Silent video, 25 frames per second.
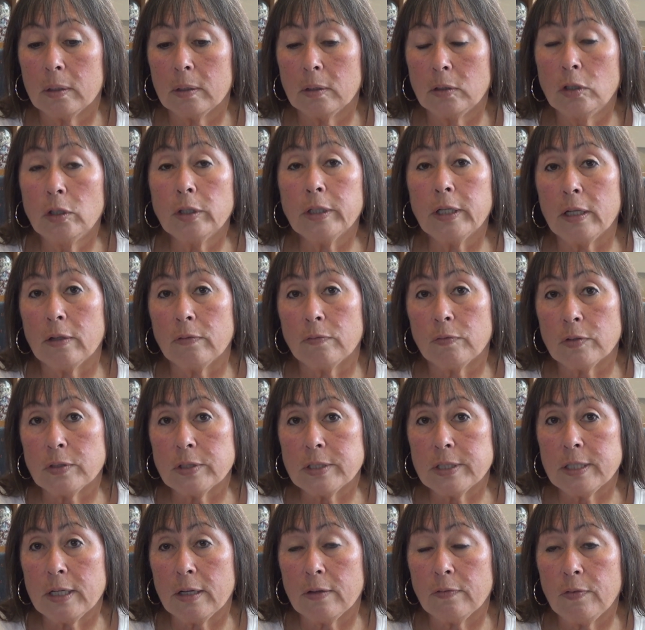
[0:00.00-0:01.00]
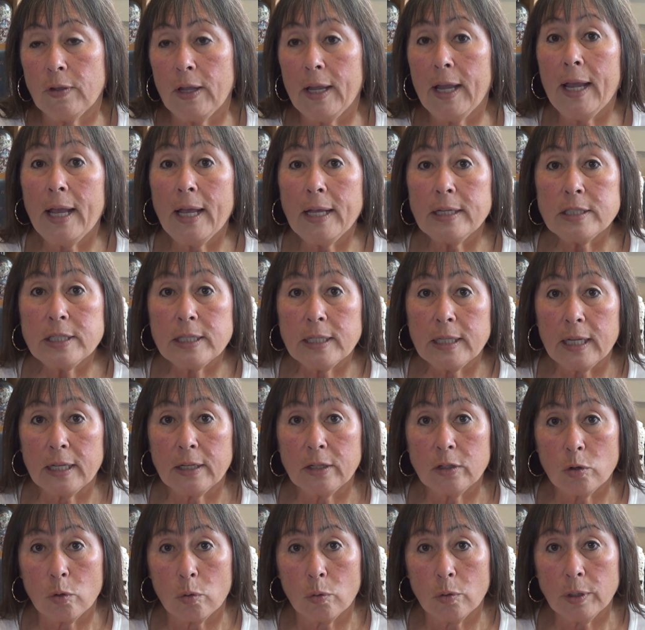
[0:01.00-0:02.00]
looking for stuff, and to
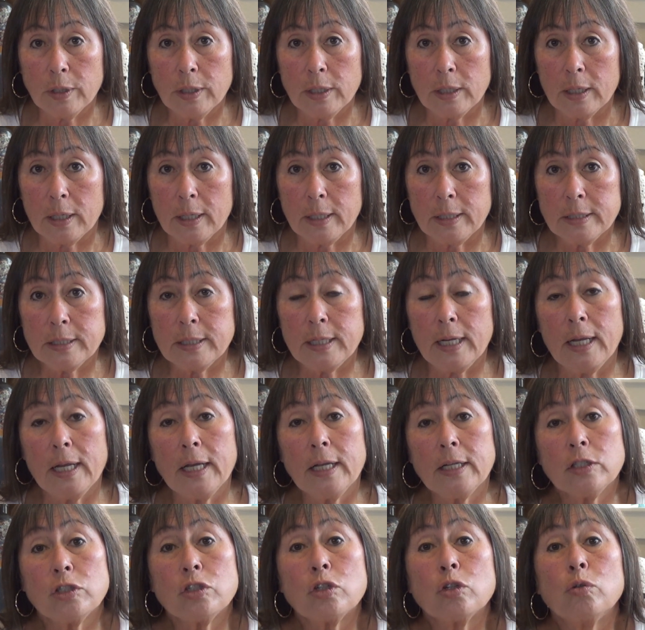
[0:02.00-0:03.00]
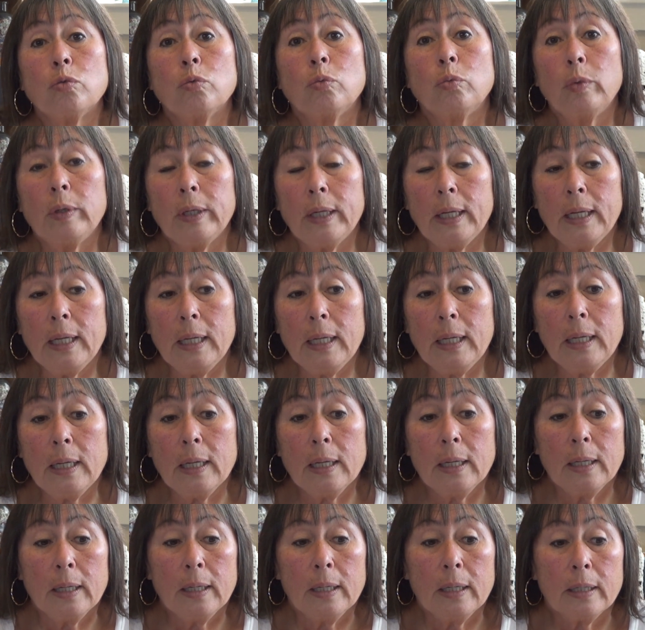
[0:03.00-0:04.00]
get it organized, and to
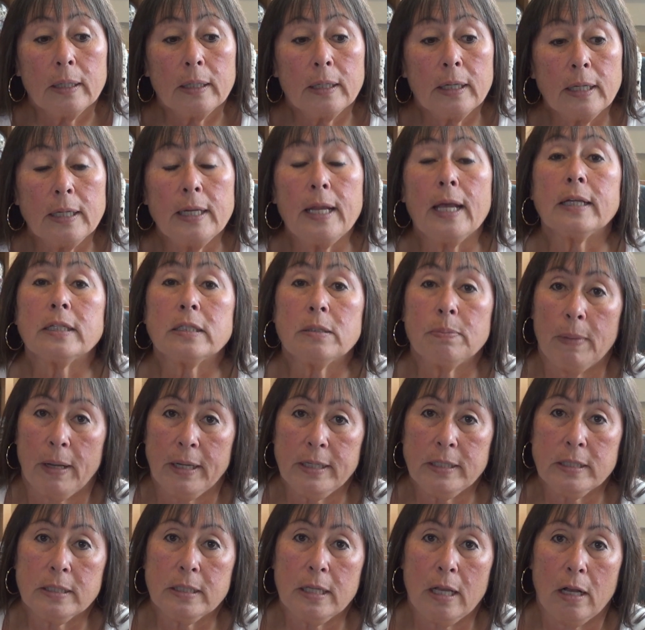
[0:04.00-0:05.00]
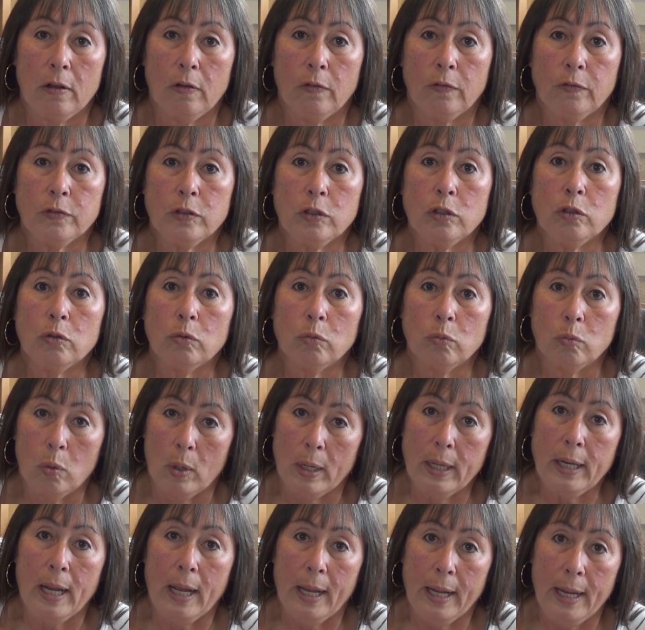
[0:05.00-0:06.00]
reconnect myself to
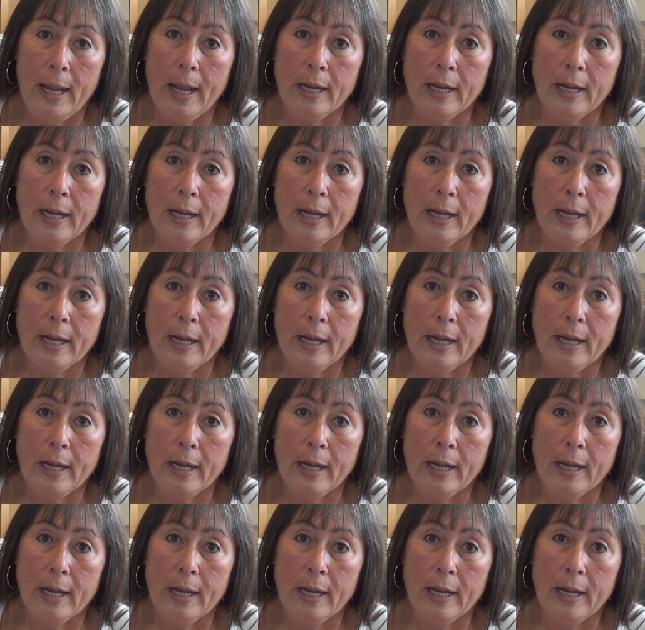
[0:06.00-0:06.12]
what I